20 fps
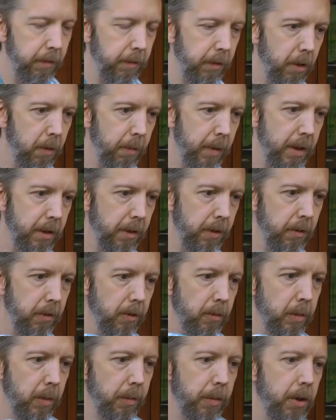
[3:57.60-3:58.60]
we go back to the
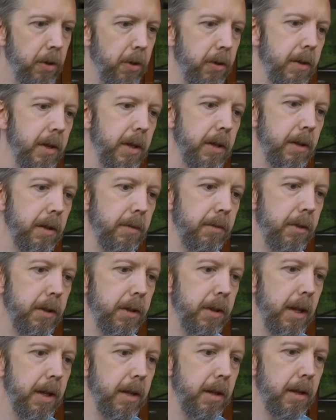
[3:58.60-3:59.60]
normal polarizer for a
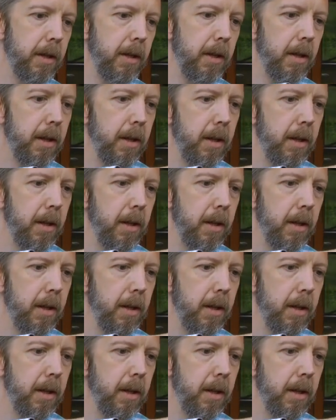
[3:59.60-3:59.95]
second.